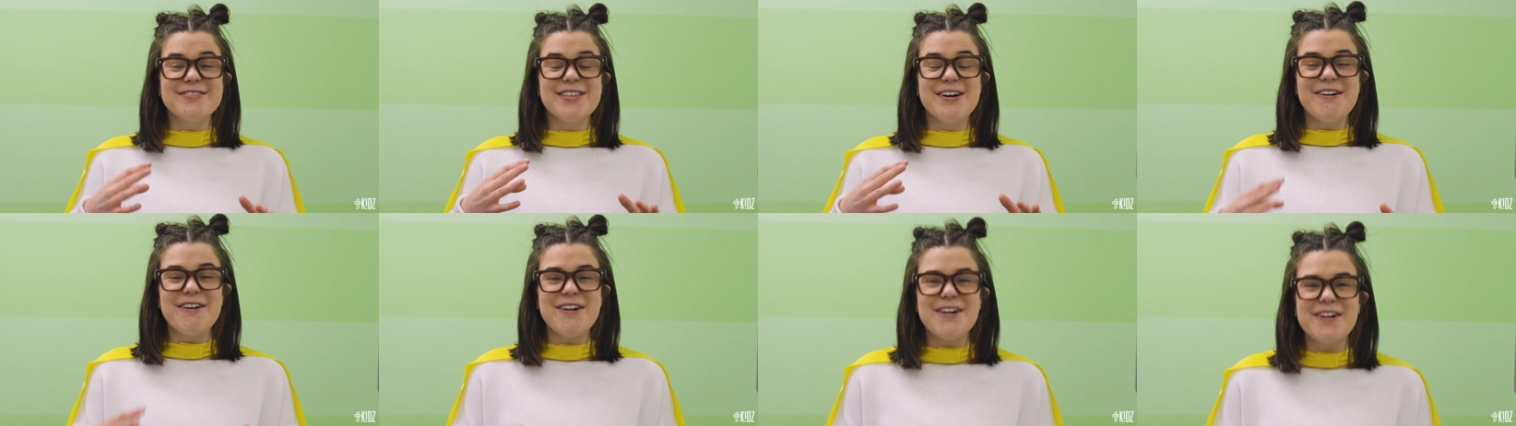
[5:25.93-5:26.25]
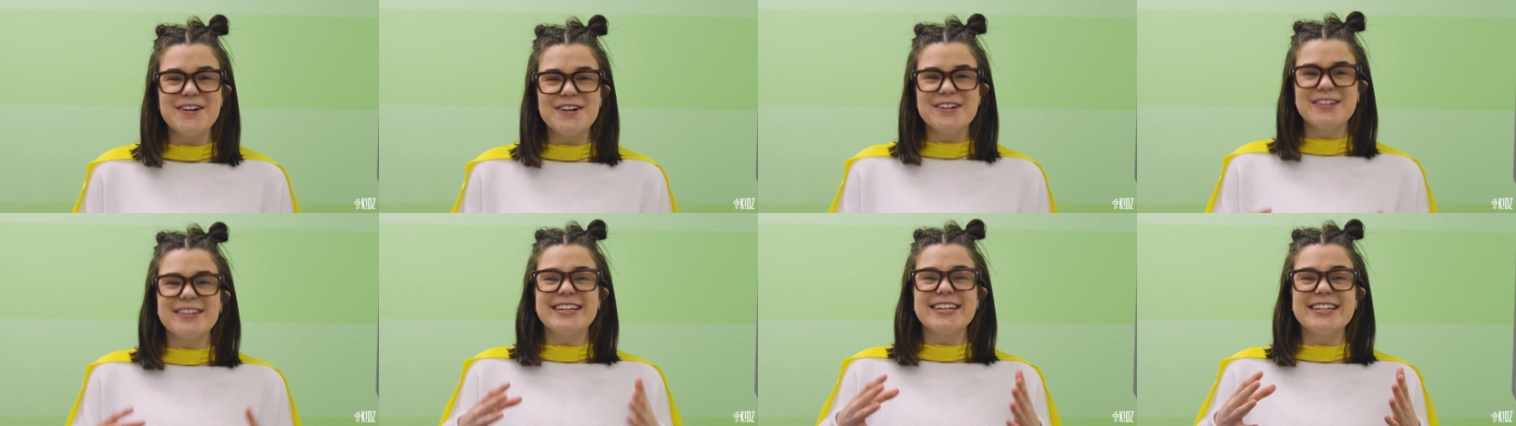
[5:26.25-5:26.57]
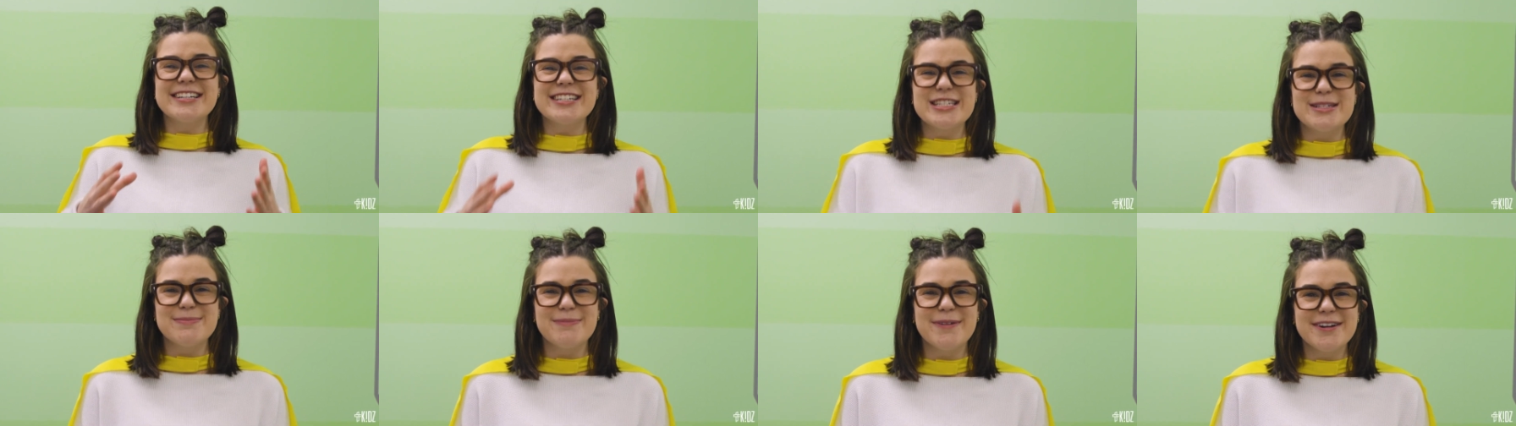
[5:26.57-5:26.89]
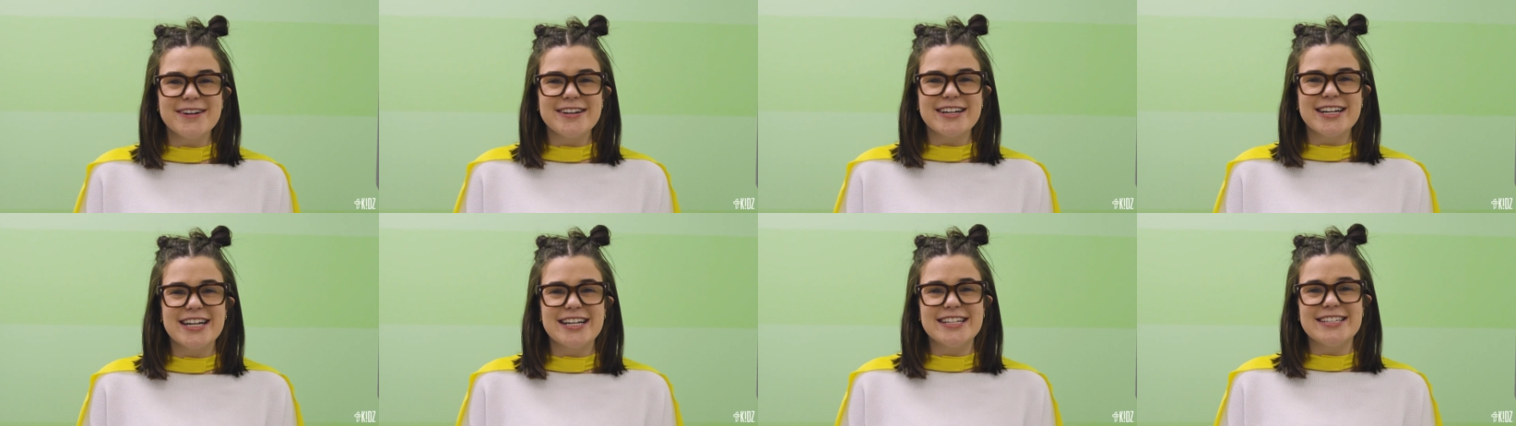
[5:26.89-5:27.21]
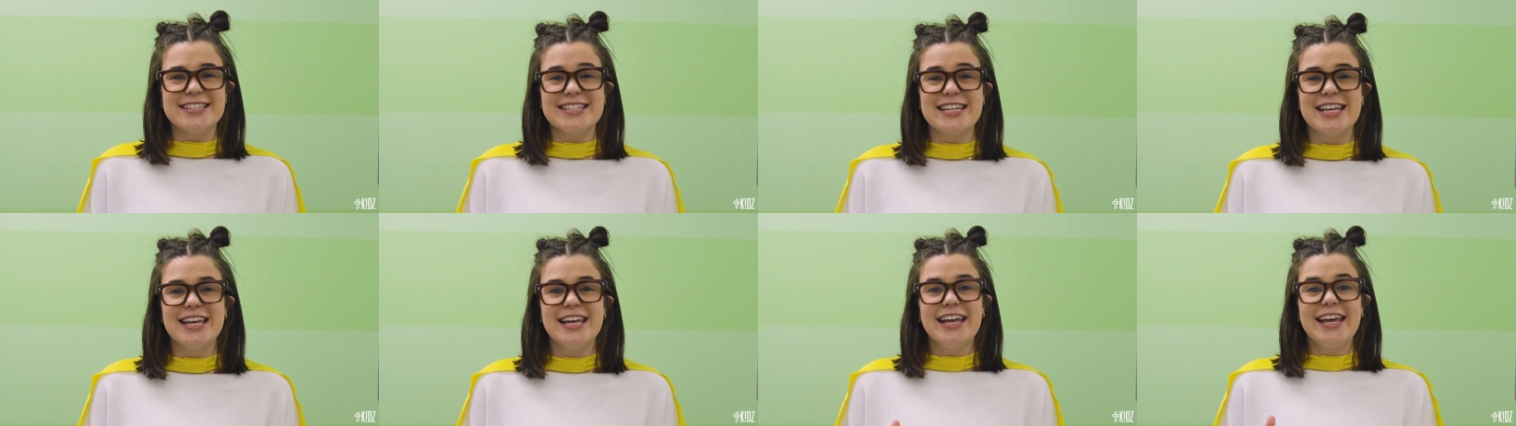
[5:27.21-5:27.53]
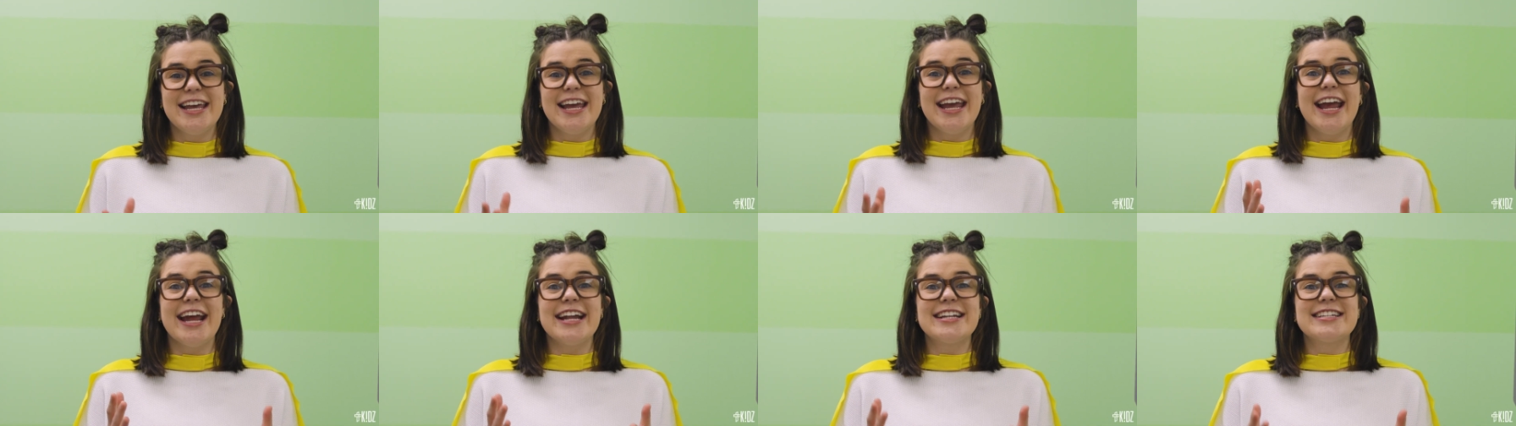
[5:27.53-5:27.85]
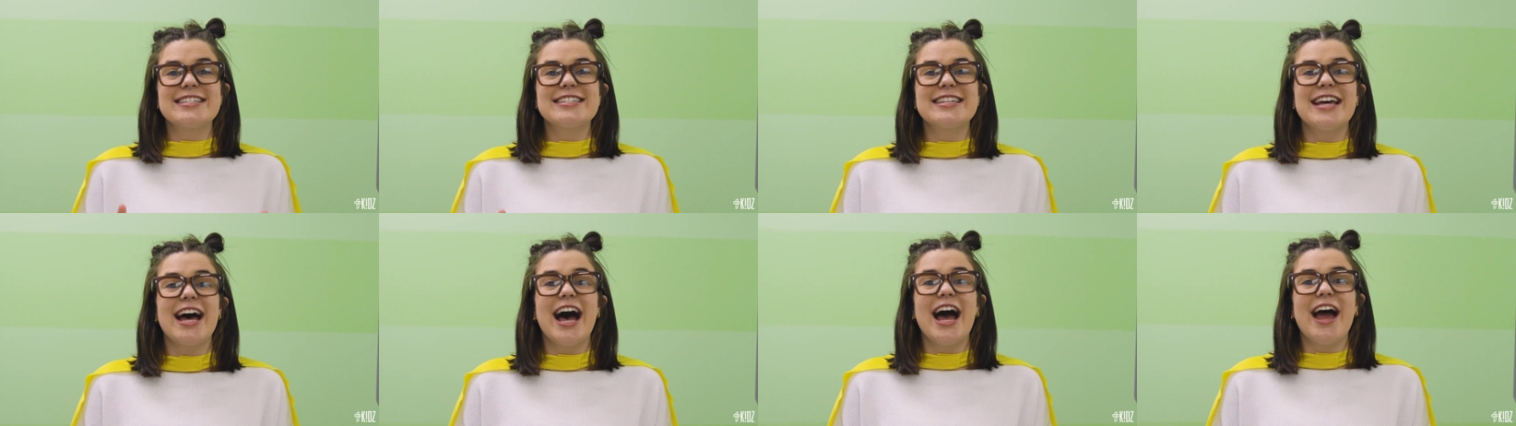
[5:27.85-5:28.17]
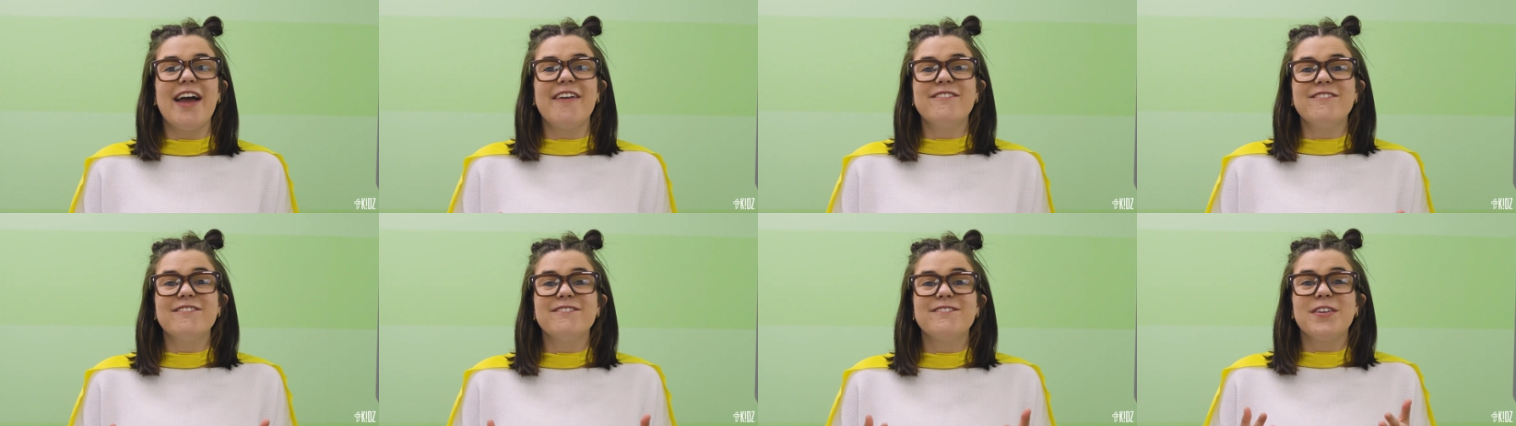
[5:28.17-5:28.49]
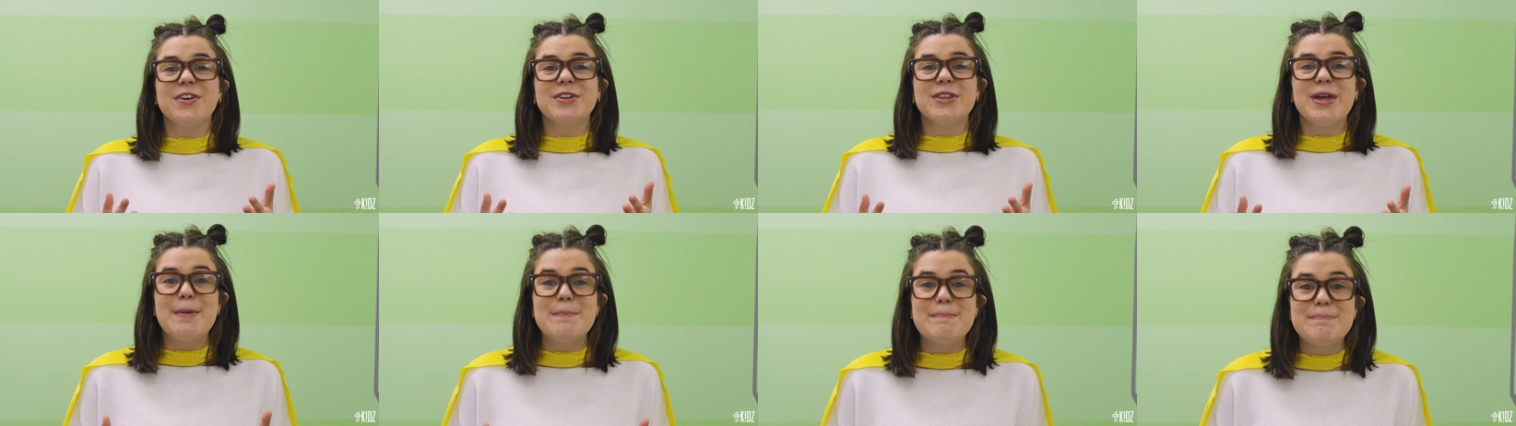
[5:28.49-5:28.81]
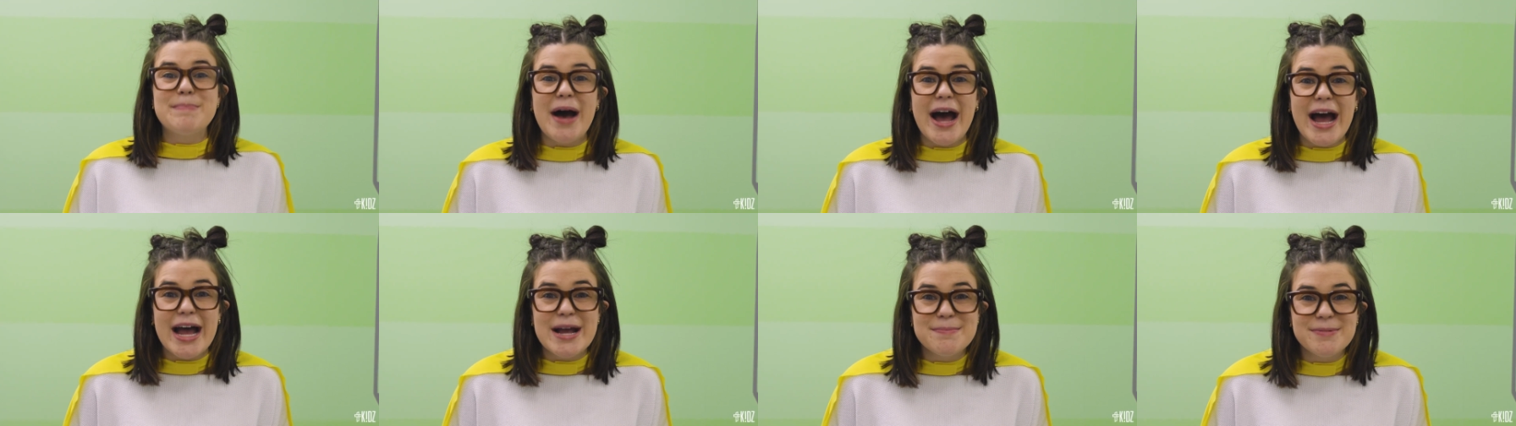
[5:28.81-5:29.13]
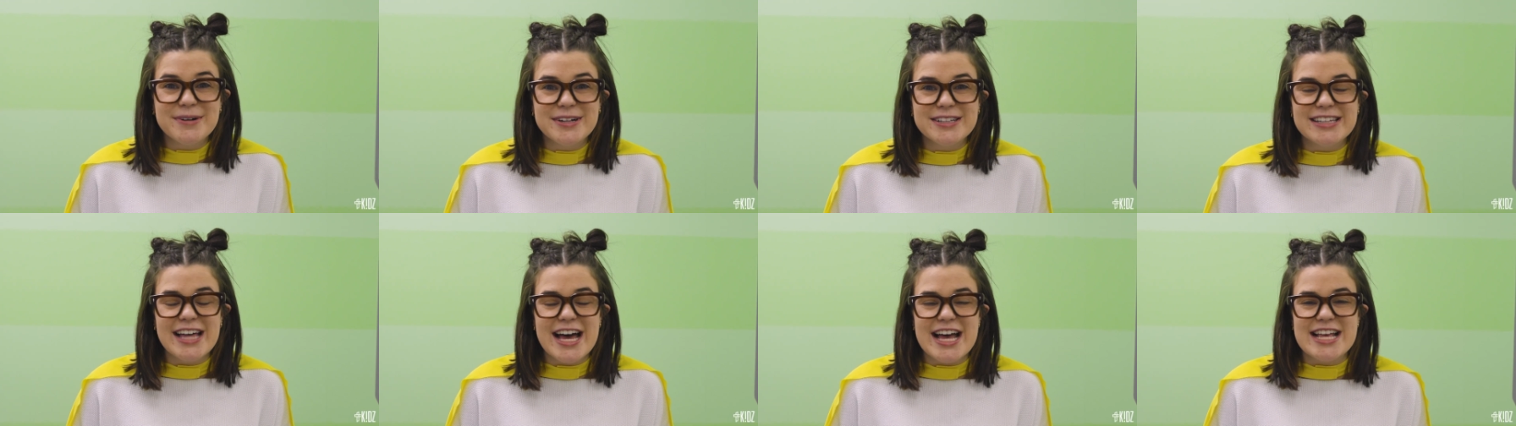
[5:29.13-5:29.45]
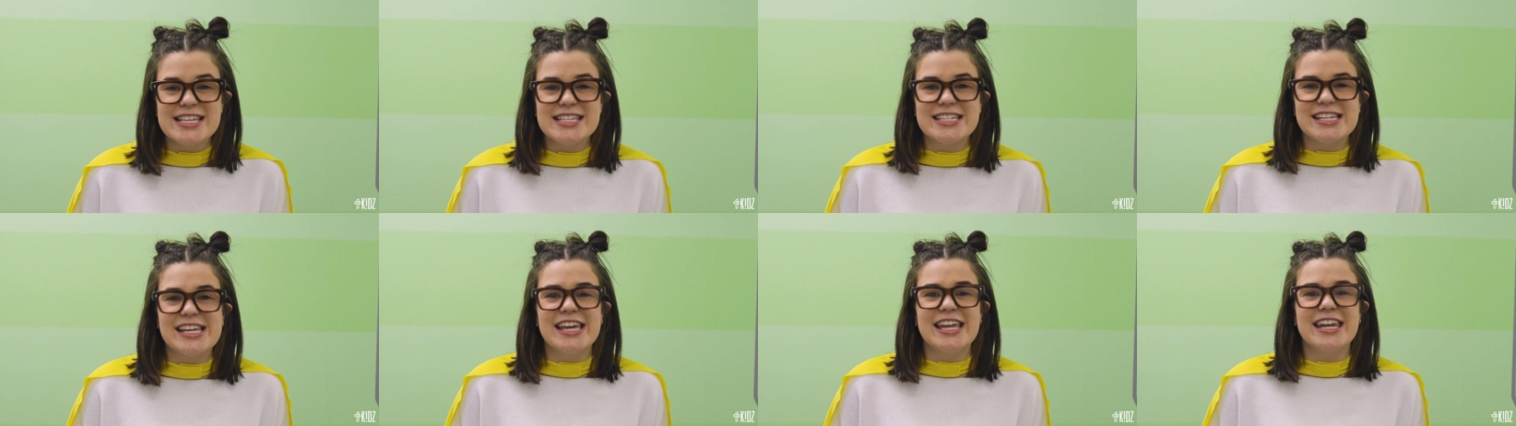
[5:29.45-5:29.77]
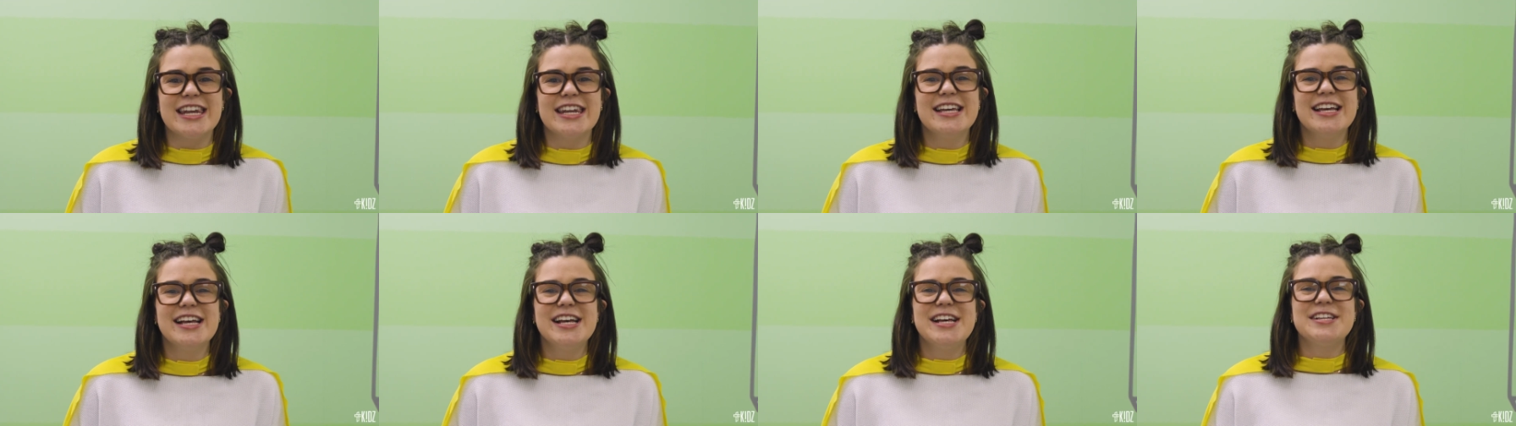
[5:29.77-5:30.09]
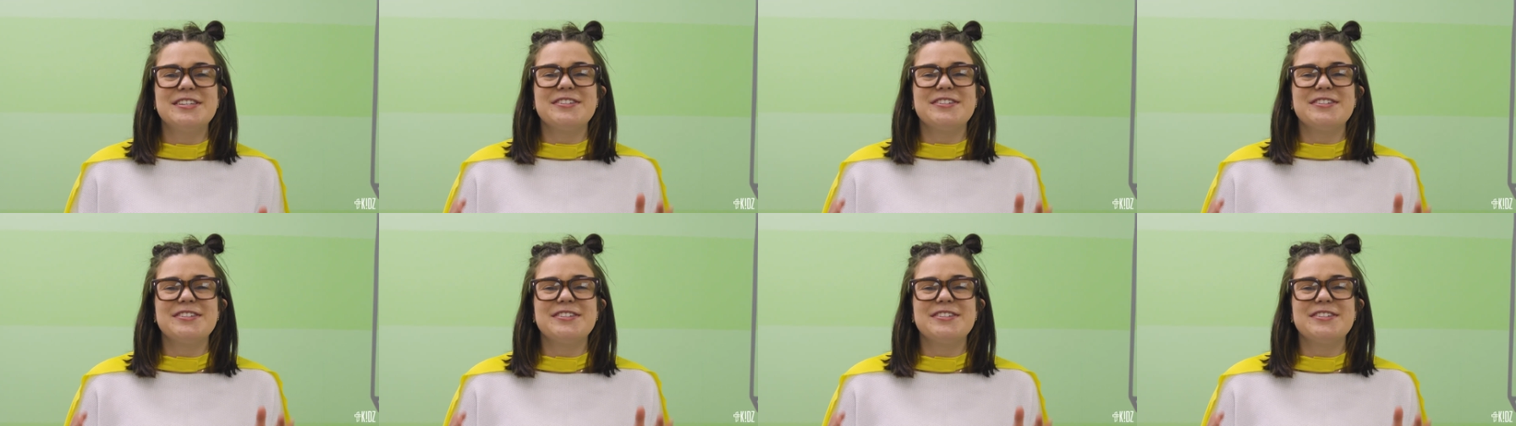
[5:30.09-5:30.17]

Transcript: of the whole experience. It's time for the Bible lesson.